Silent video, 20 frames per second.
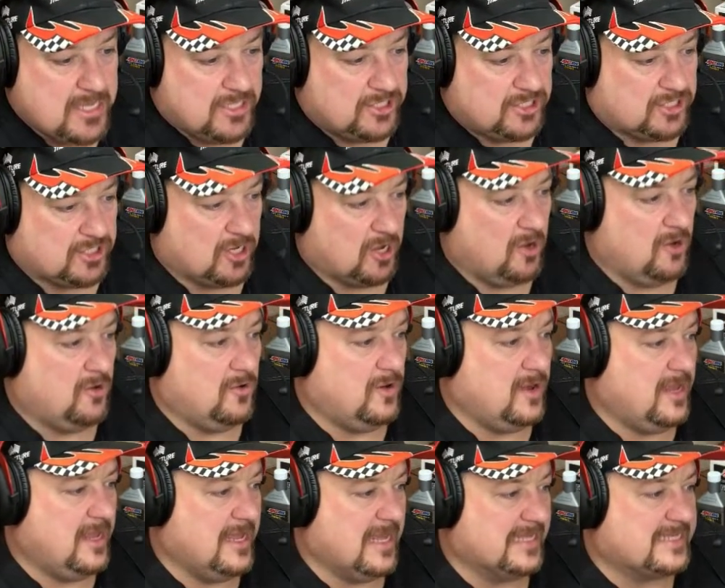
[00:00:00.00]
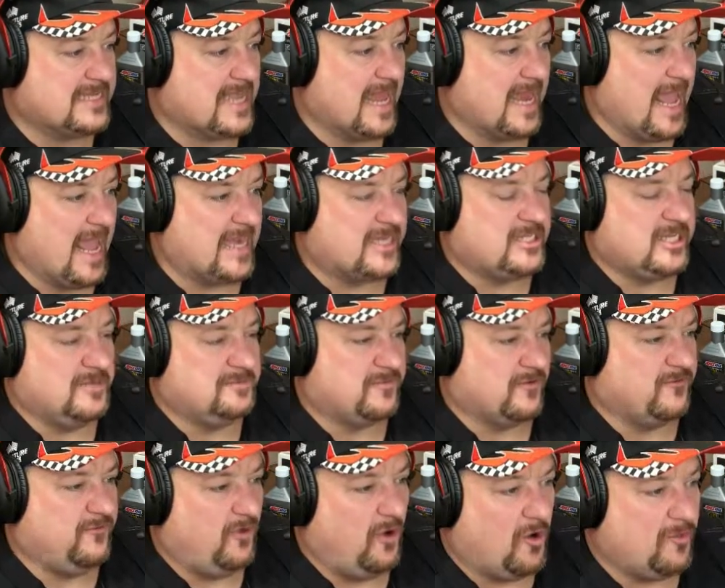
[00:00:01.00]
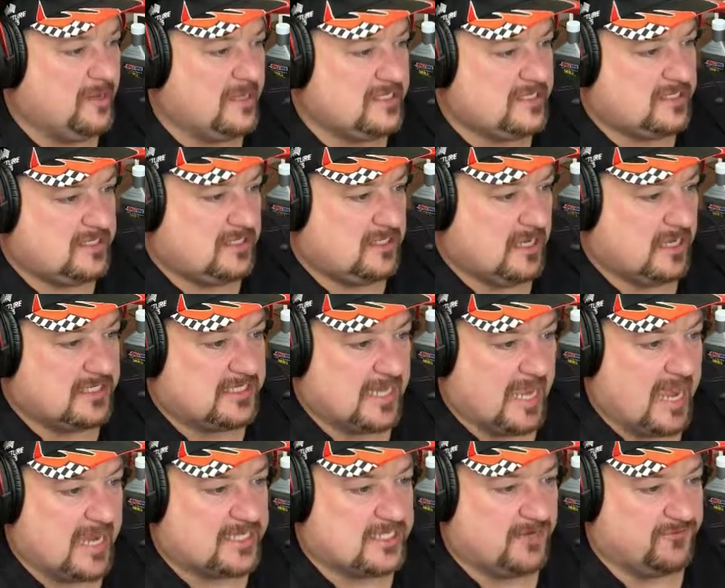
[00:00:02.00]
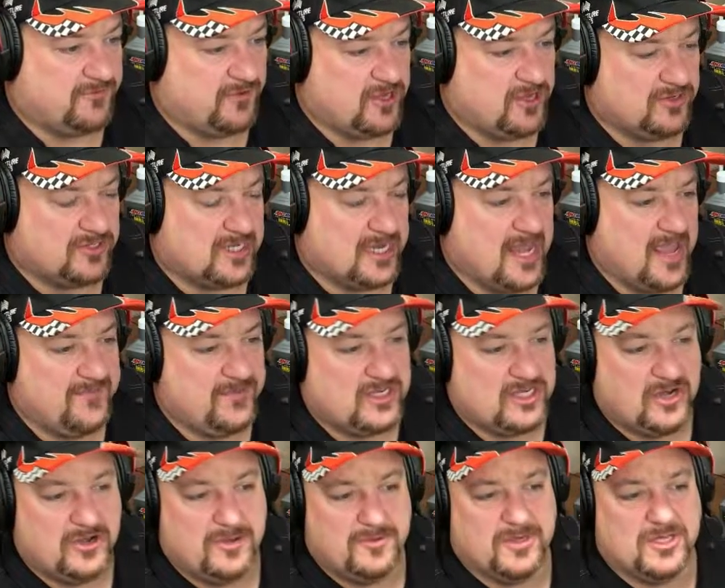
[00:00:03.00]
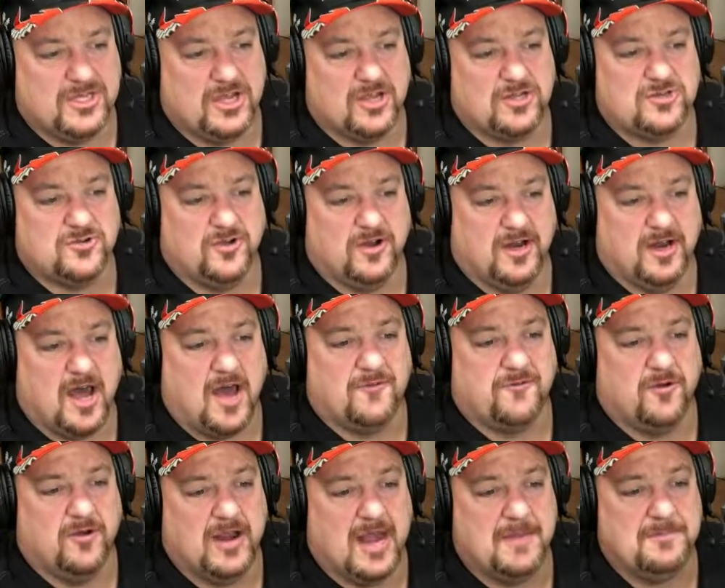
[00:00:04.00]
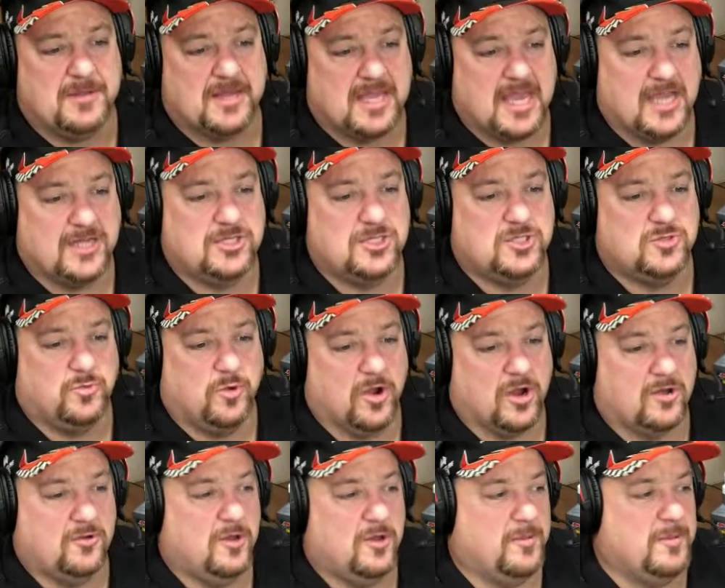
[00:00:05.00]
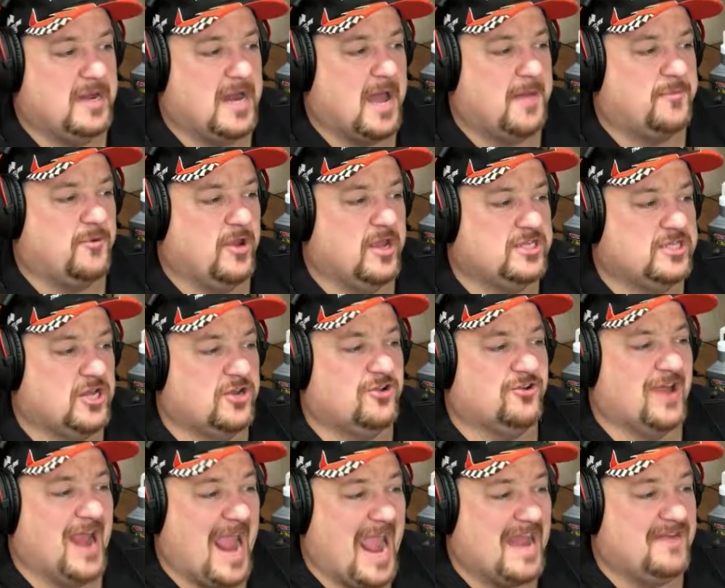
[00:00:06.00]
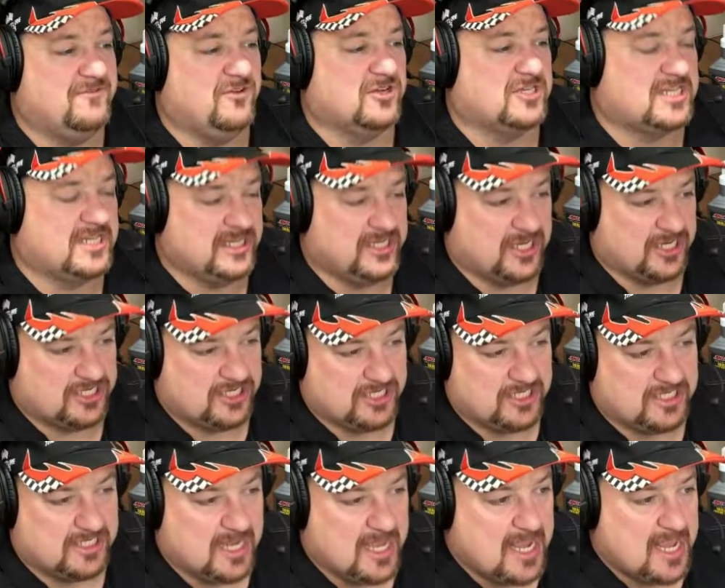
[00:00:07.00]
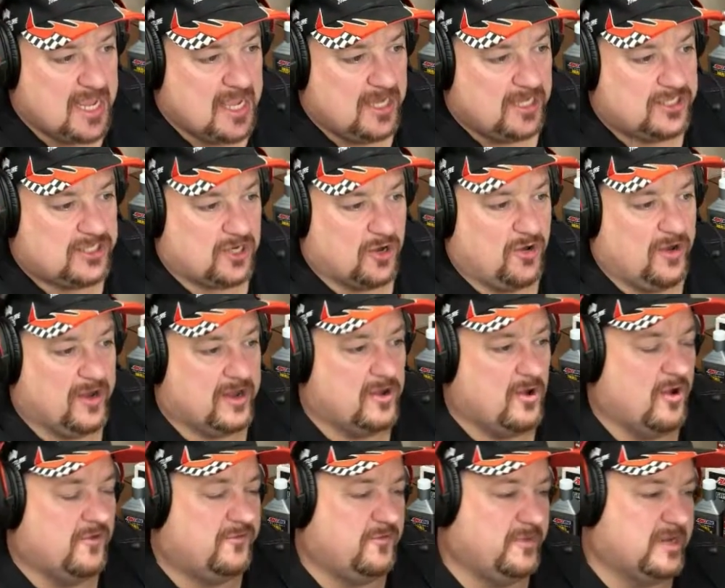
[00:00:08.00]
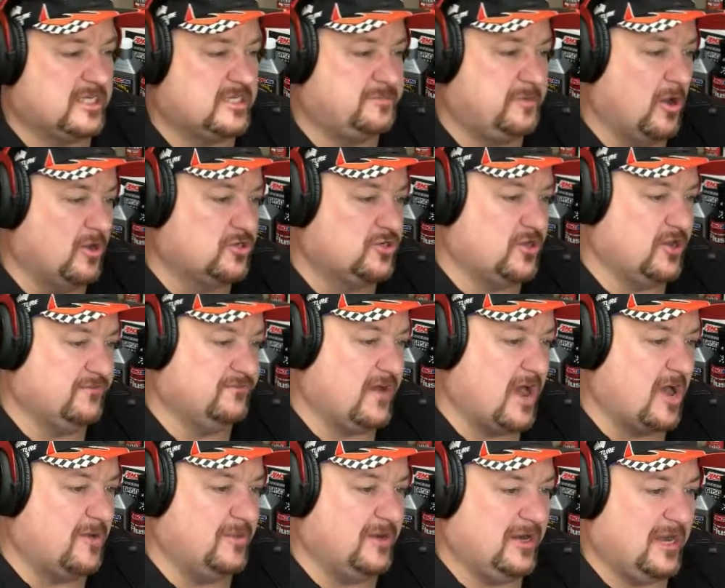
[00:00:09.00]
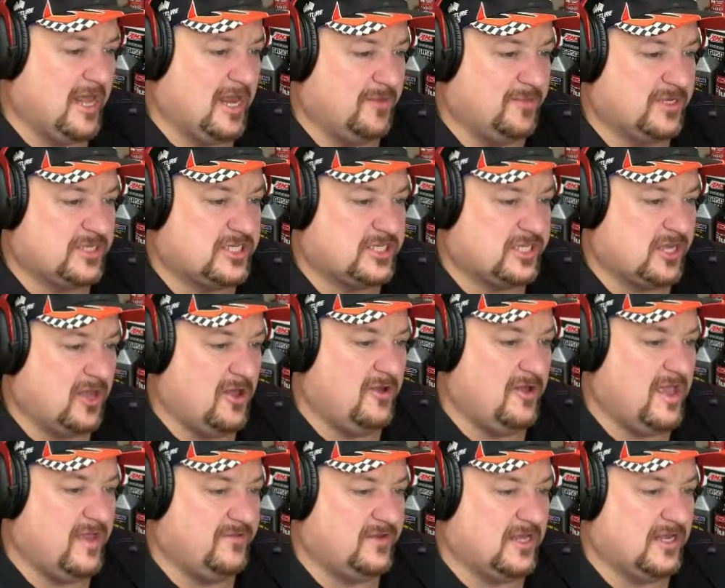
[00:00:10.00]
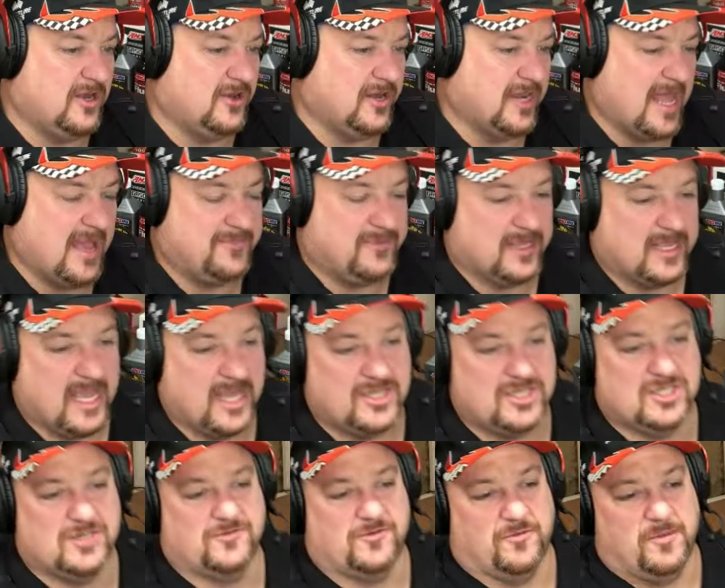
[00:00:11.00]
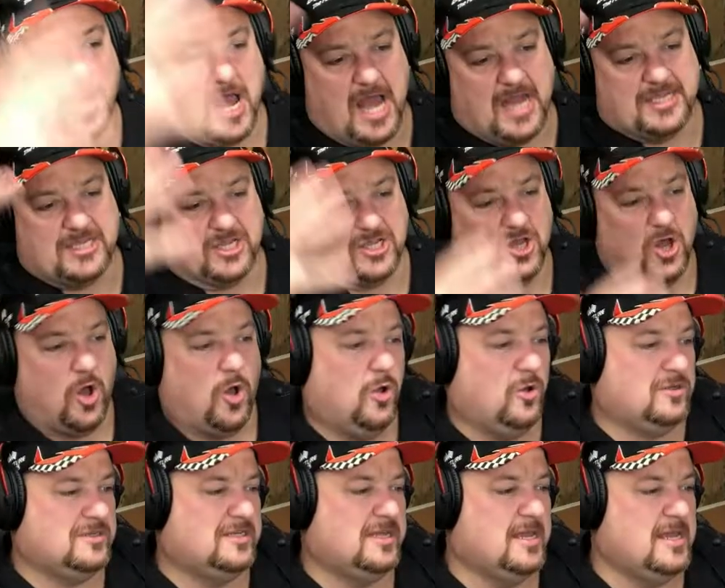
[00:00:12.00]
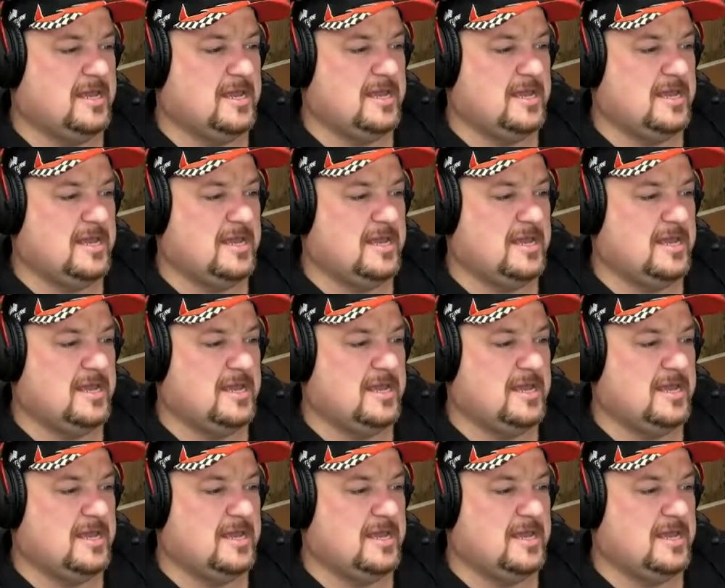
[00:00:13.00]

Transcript: So it's got excellent performance. It's excellent for use in heavy-duty industrial and off-road applications where equipment operates under adverse conditions. So going from exposure to environmental elements, slow, heavily loaded applications, from hot to cold,